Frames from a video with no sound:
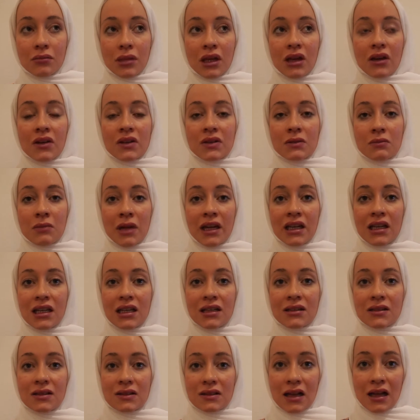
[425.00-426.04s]
because money
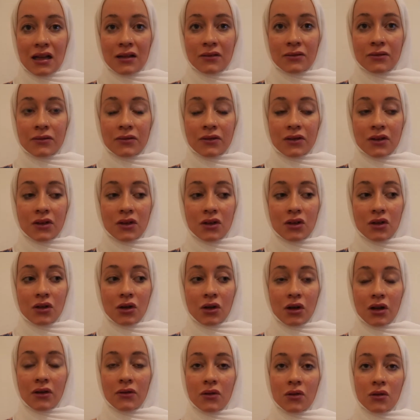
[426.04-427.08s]
itself, you know,
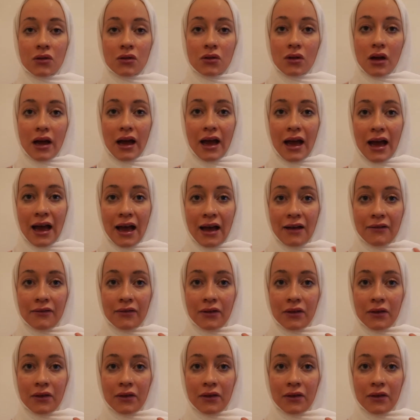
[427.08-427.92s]
if you have